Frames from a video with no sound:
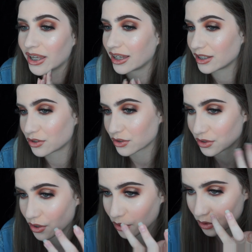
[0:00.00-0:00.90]
It's just
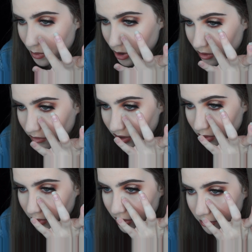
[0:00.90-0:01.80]
not coming off
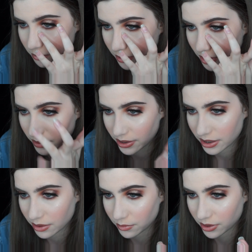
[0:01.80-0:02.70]
like when I'm blowing
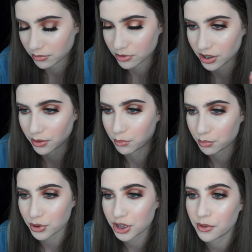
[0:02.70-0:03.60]
it, when I'm trying to
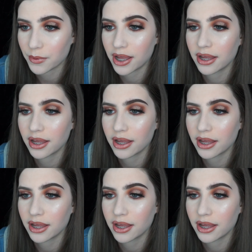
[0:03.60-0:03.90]
brush it away.